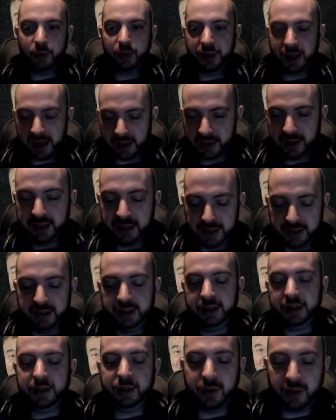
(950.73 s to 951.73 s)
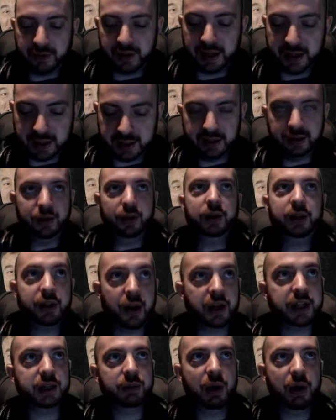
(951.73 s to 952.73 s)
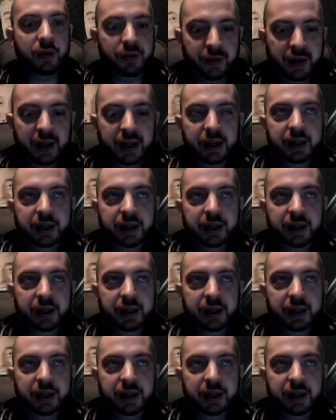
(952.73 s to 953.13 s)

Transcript: and they sort of like, look, tide you over,